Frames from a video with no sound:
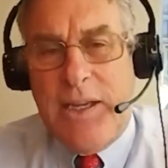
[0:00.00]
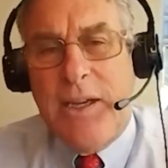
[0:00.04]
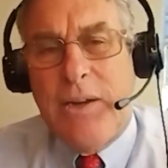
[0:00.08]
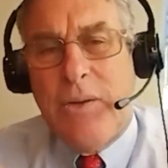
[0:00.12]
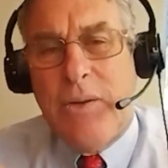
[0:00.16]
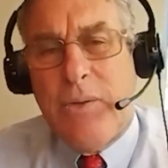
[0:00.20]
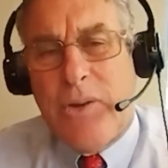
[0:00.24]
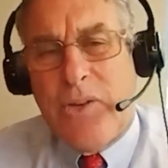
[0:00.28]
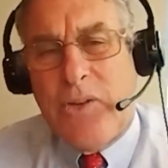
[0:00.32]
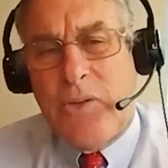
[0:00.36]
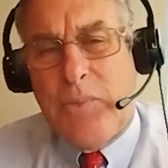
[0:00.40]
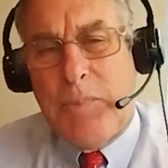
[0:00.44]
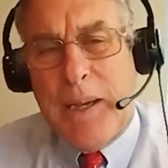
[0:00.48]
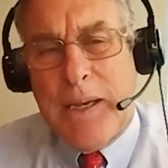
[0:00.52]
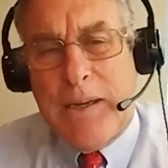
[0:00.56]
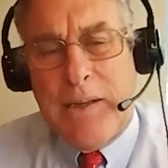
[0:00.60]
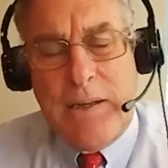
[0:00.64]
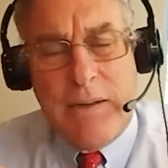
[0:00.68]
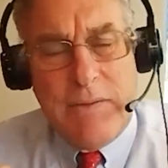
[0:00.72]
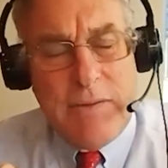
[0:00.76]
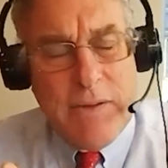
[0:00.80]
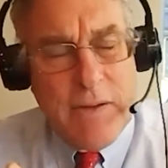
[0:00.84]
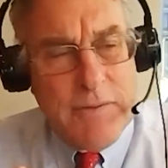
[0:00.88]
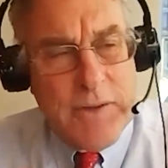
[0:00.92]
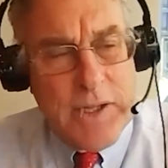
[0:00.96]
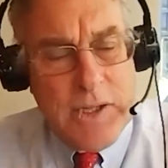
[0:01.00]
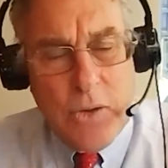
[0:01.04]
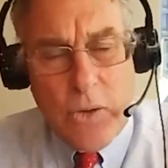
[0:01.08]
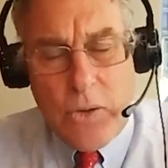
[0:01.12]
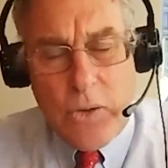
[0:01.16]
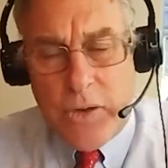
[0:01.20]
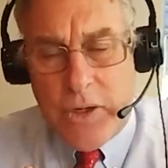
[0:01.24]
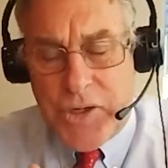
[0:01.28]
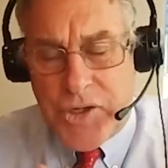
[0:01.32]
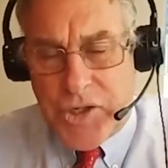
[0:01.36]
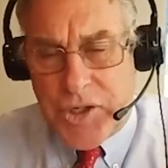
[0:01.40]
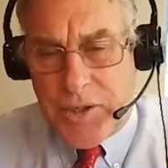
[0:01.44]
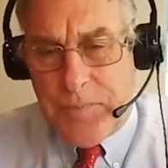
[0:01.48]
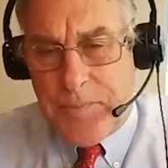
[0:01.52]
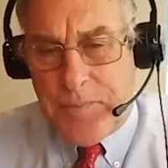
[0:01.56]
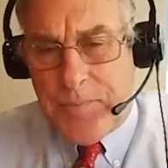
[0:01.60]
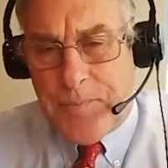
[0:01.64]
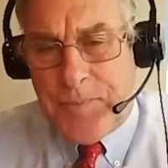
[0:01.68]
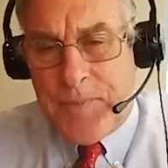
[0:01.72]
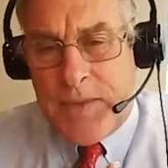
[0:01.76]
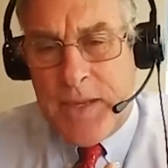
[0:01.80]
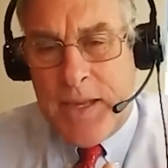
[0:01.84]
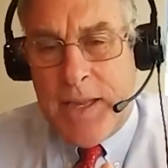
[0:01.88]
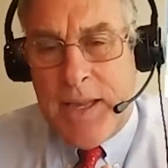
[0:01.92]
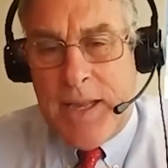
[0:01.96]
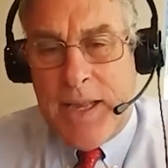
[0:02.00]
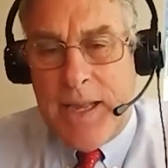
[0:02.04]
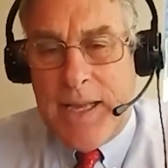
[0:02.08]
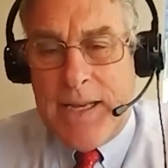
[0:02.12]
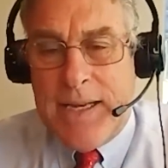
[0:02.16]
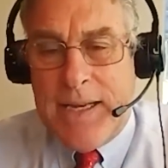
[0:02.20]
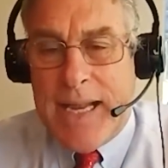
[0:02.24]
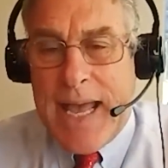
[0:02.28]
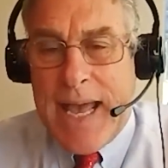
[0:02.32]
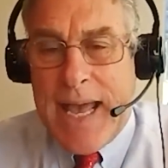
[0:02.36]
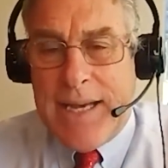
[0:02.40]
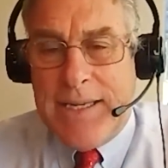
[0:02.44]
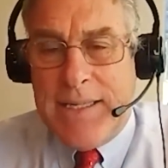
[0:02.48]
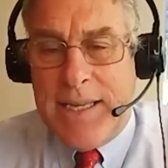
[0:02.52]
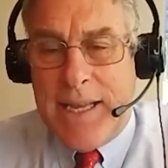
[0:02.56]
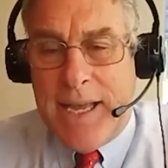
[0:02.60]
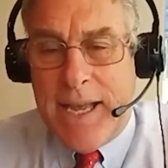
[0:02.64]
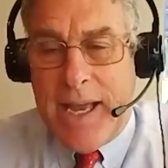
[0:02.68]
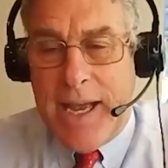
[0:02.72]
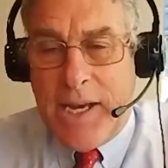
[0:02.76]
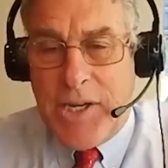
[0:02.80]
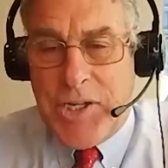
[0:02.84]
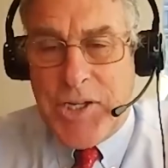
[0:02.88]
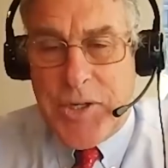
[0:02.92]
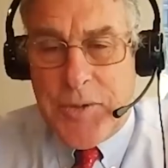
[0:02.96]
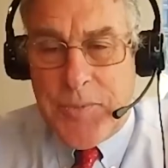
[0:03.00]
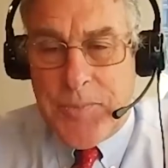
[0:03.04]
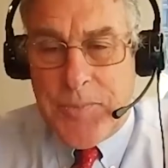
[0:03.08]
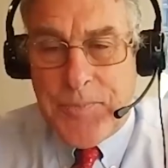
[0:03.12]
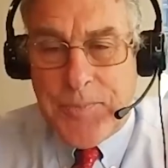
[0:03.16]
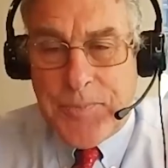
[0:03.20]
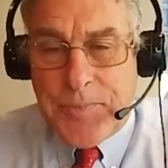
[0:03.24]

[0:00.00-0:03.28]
irrespective of the origin, and had cash,